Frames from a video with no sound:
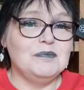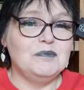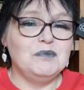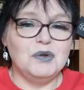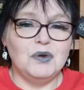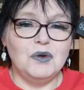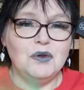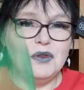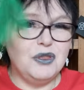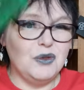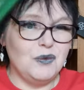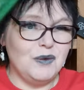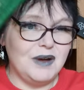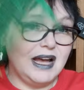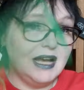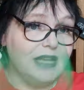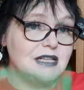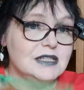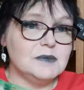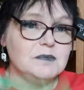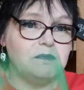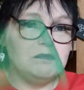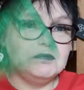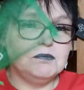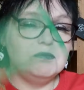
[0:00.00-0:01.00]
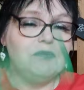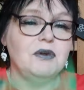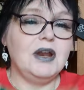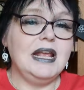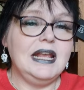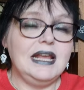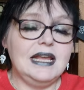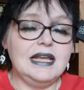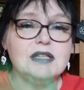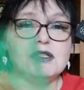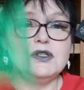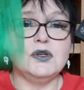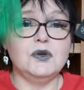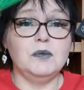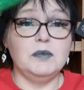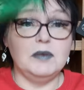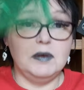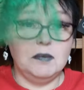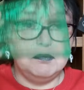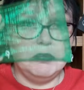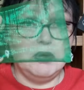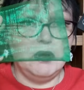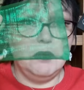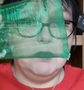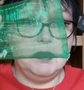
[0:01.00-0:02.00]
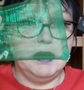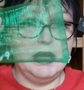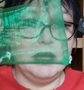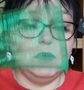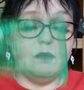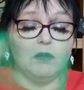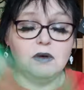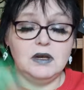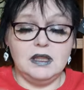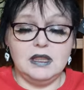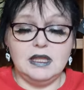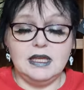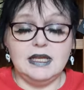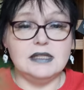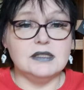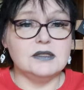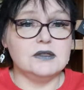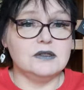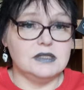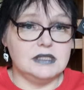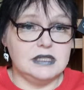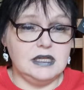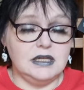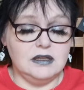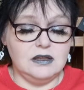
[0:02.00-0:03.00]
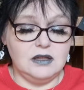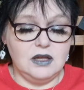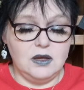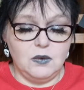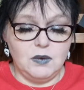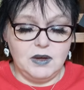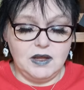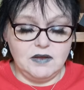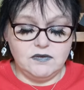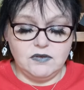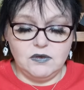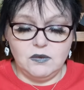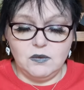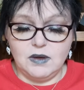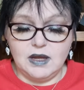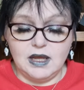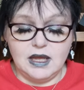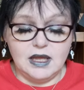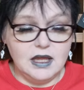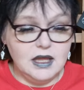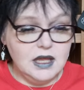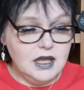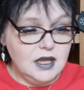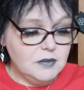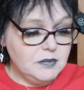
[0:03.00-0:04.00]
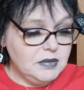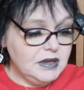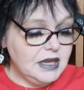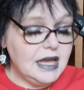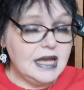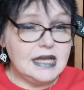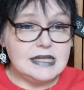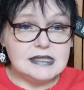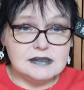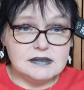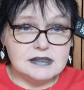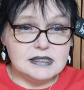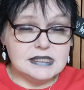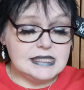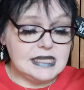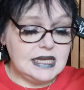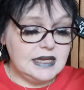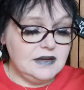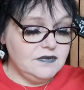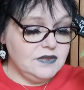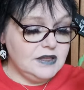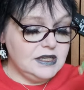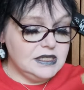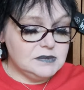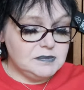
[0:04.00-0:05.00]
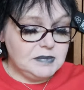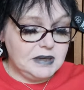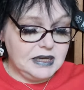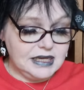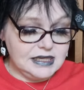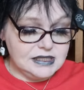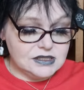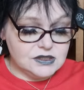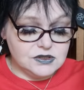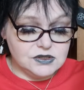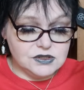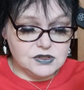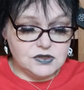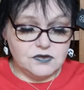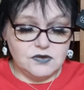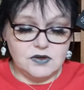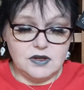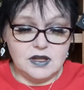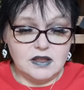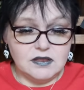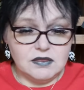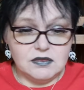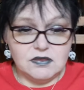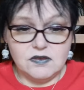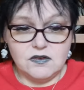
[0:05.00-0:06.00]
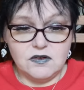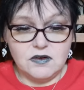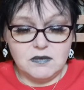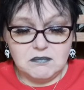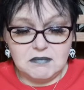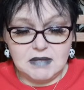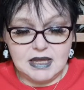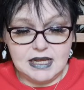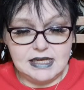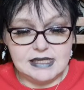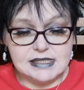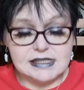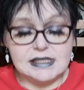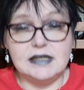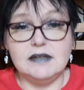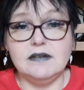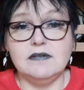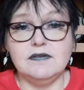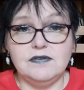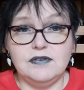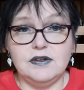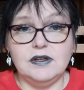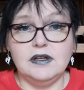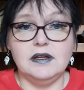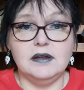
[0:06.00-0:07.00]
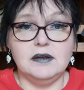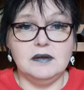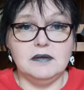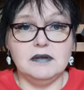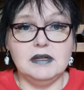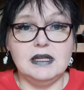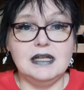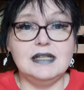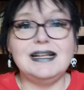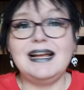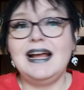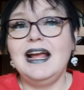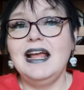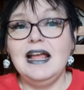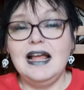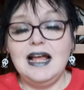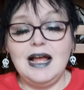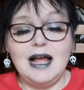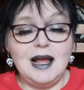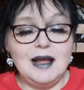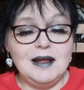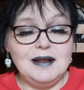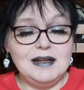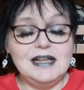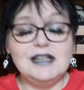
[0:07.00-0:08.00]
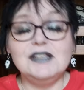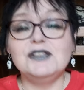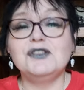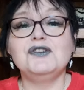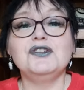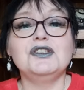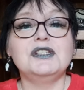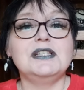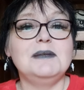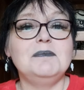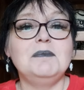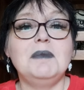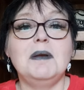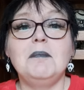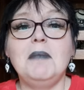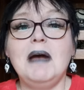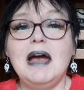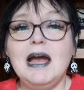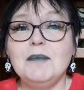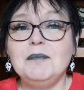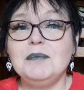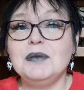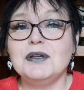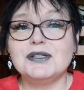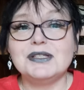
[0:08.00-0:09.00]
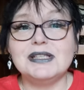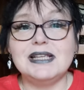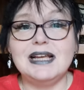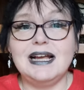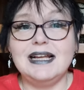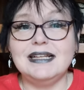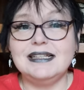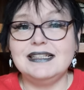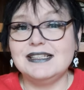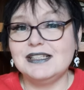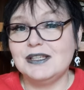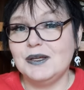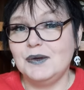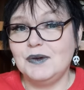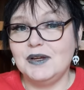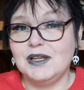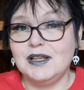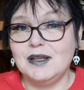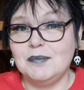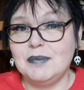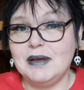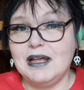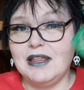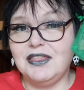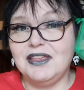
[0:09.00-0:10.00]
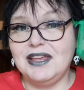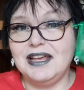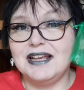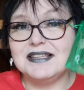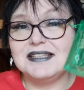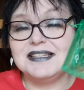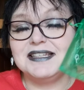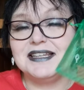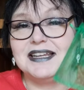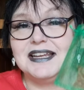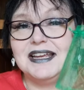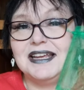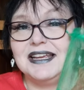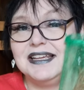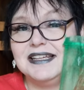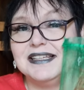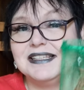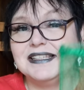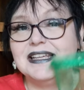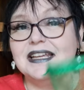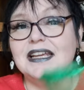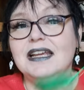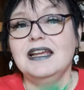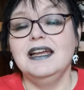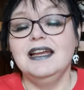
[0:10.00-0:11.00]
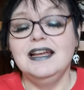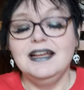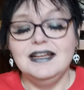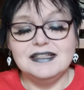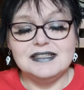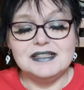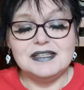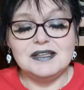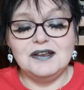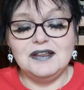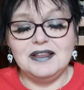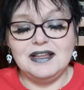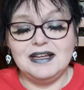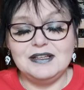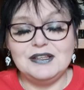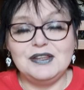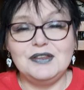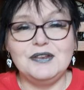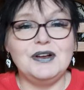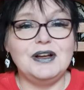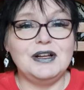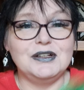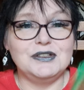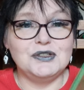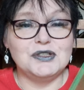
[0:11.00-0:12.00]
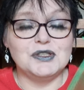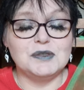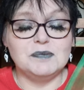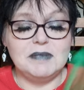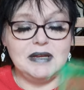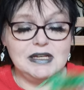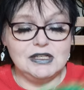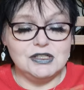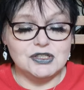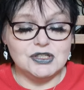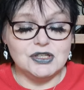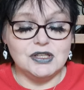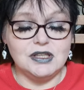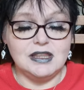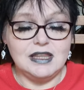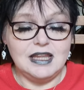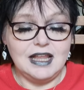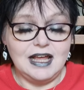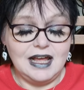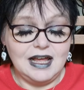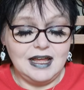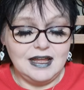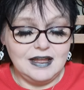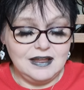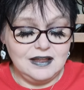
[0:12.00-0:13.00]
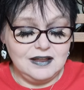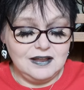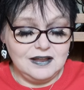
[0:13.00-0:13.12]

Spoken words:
but otherwise break it up and pop it in one of these, because it'll go everywhere. But yeah, save these baggies, because they're amazing for it's just in my mind, because I had a soak in the bath yesterday, you see, so I thought I'd just mention that.